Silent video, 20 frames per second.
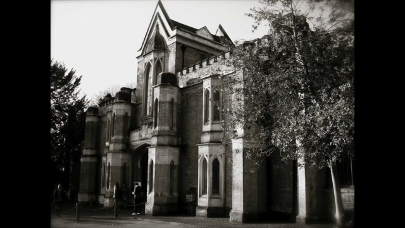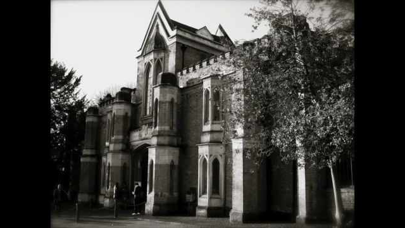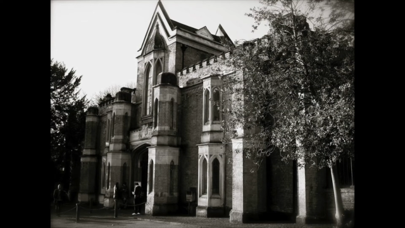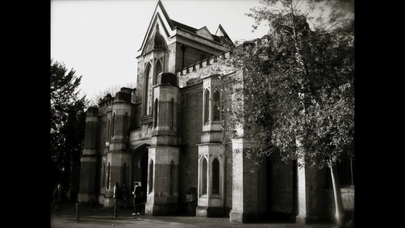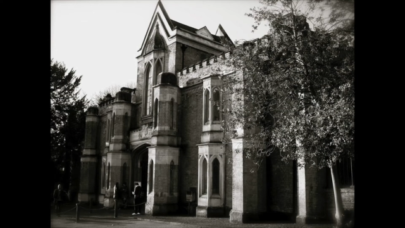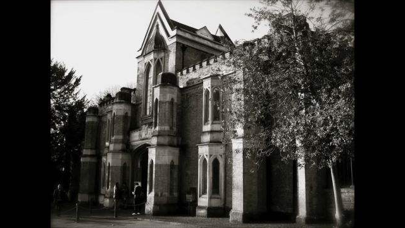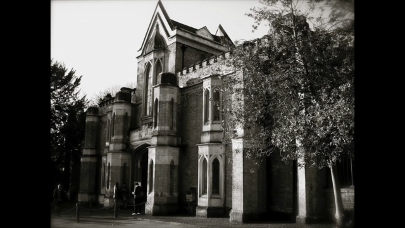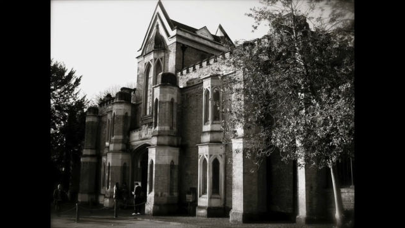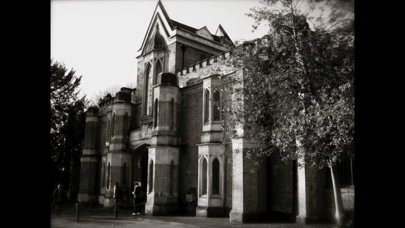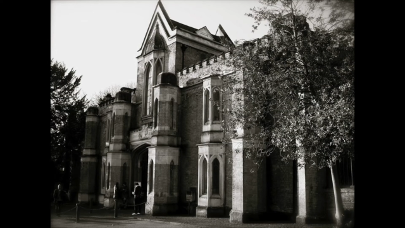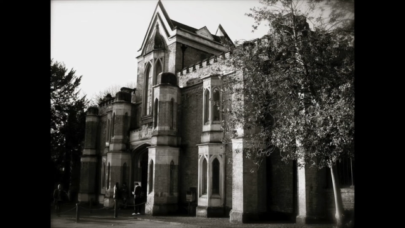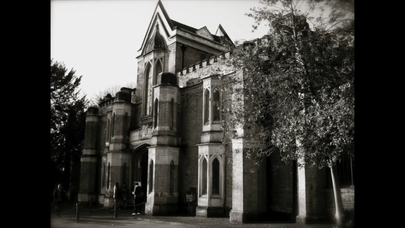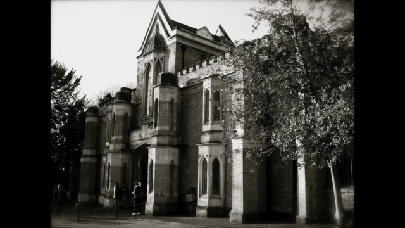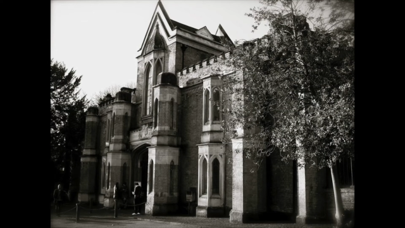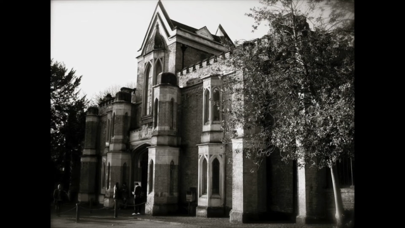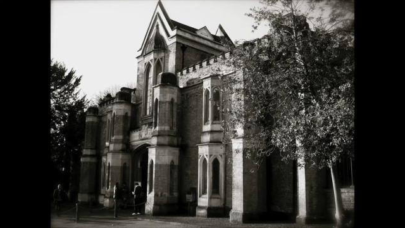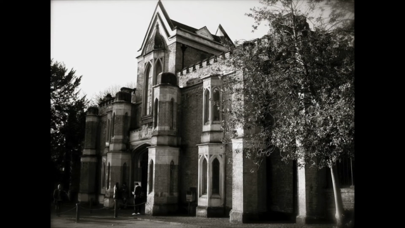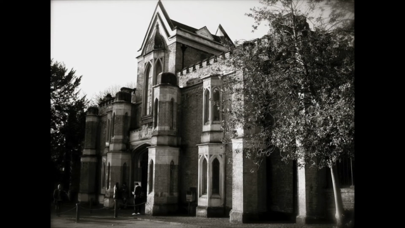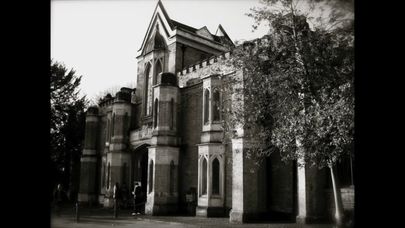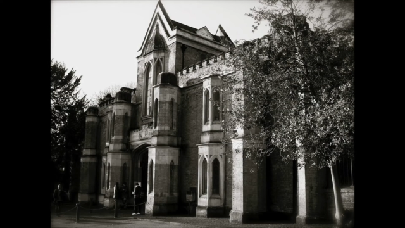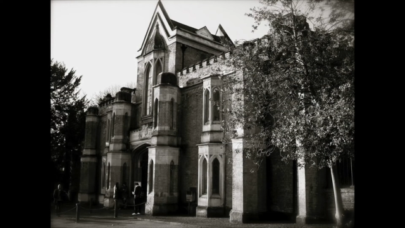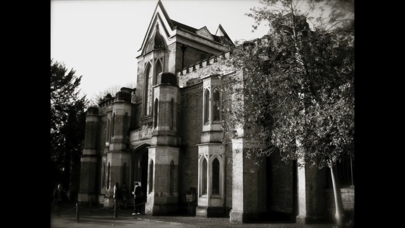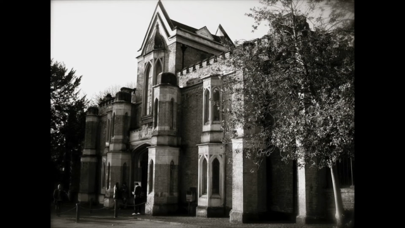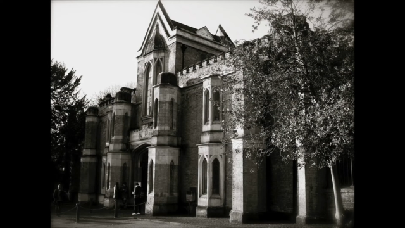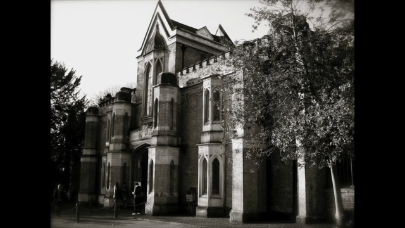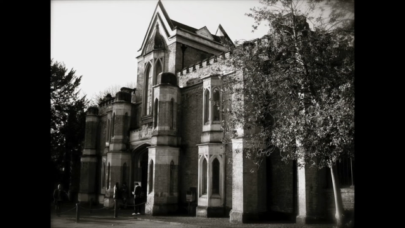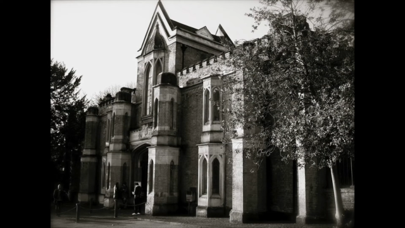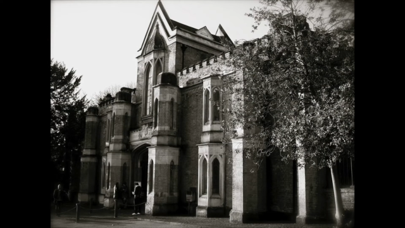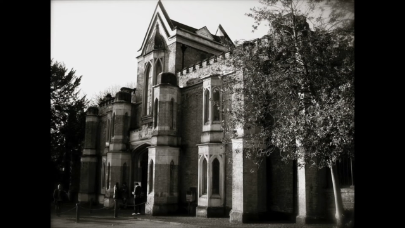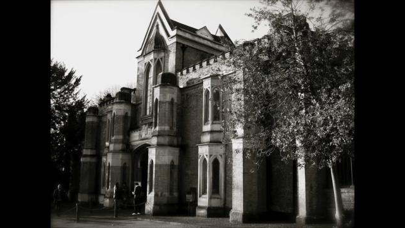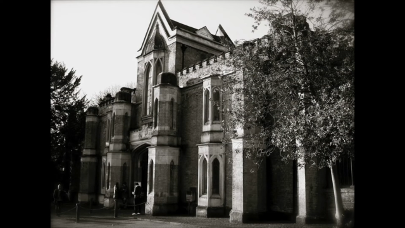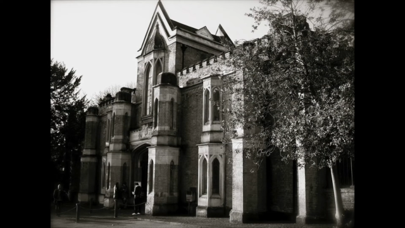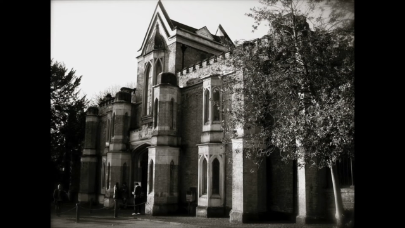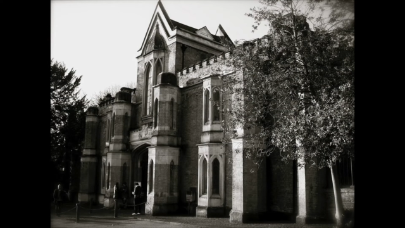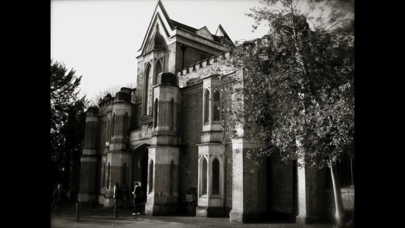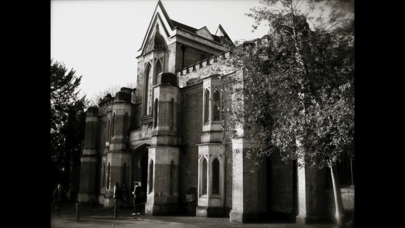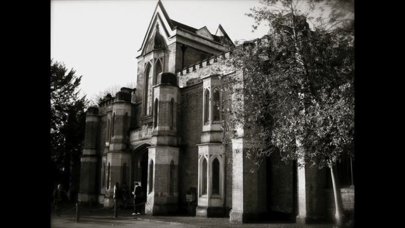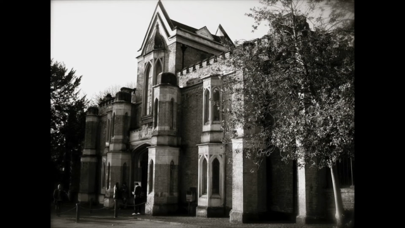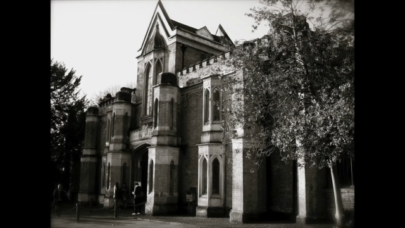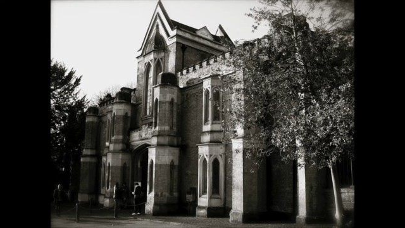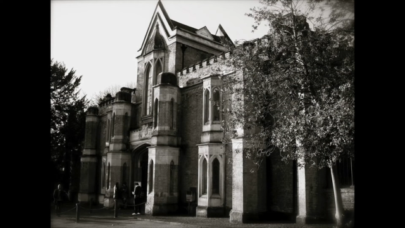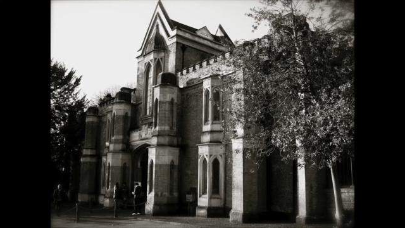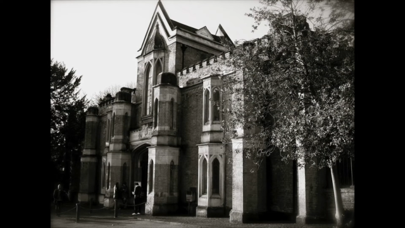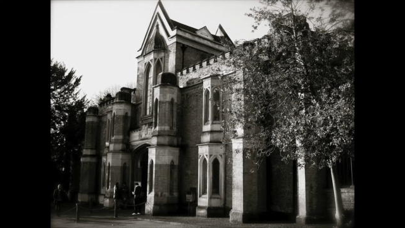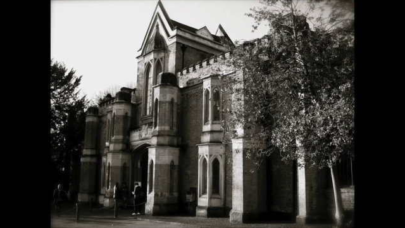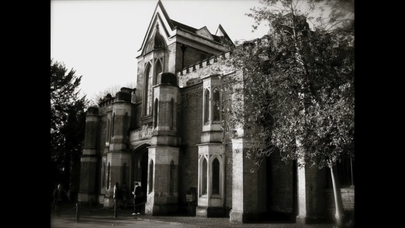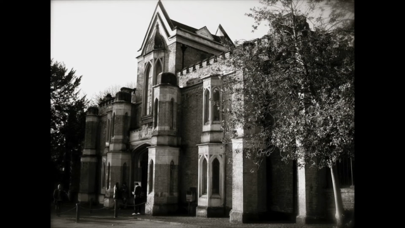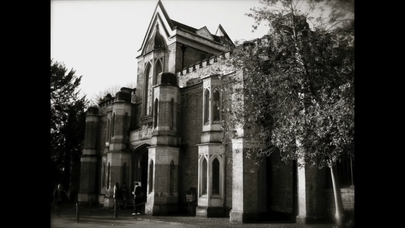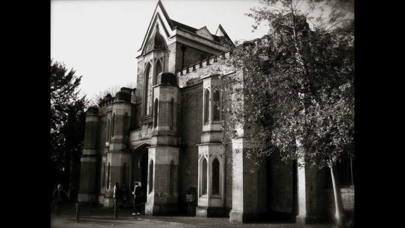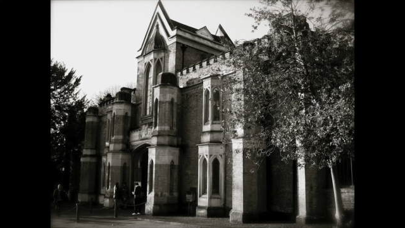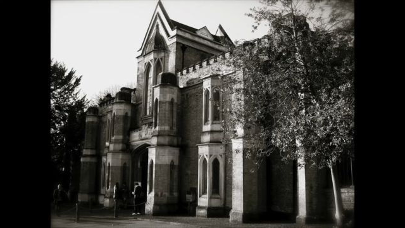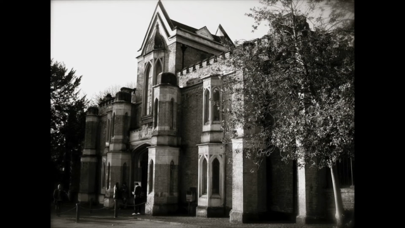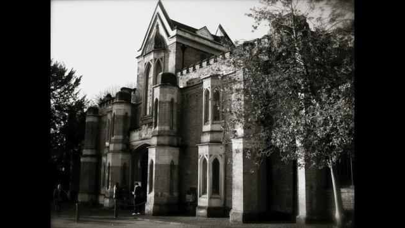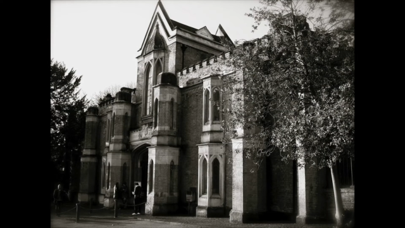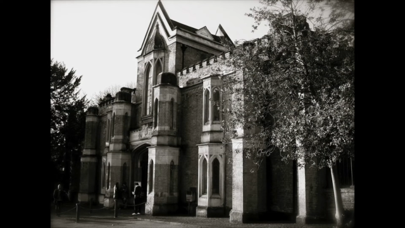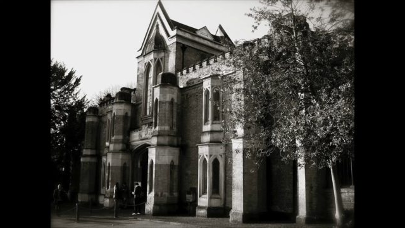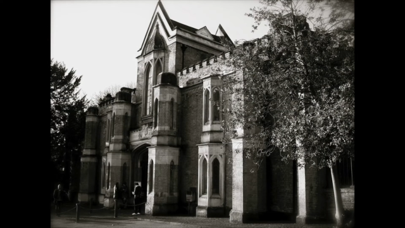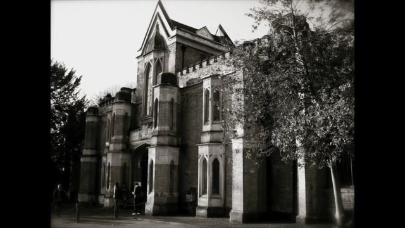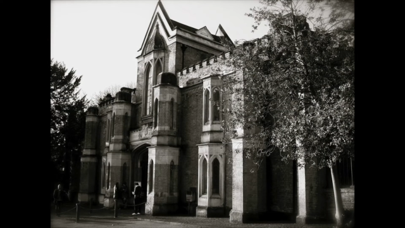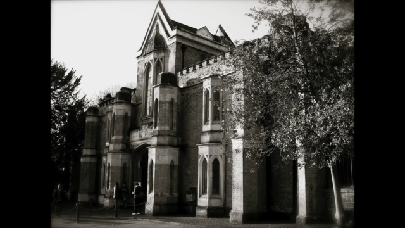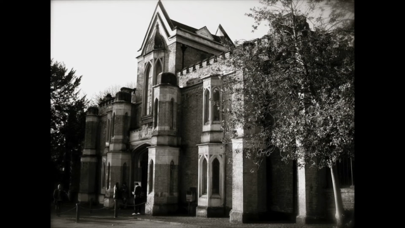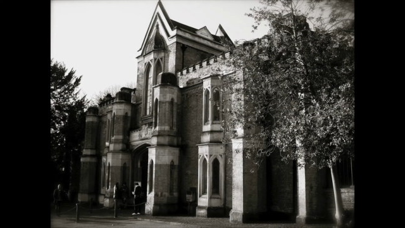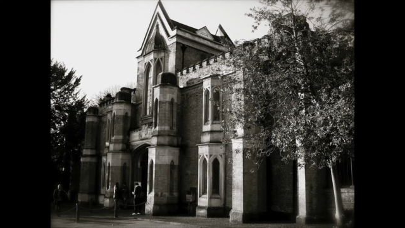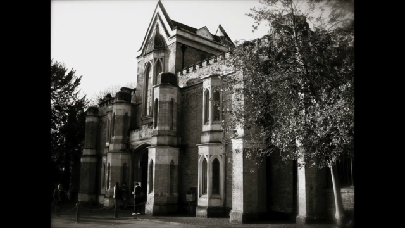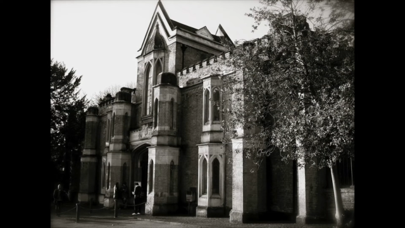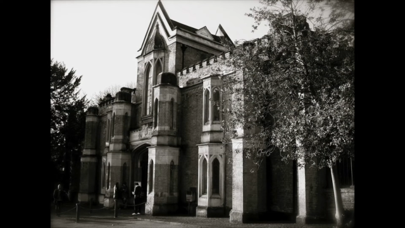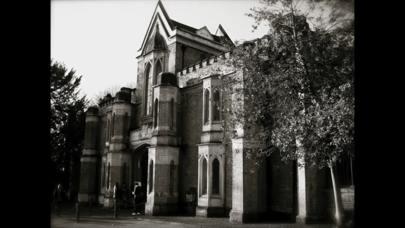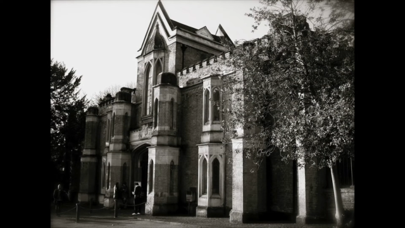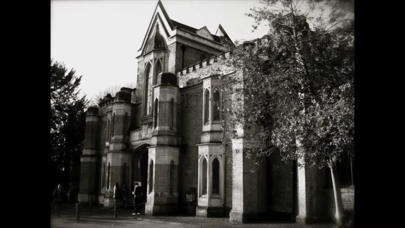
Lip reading: (no speaker visible)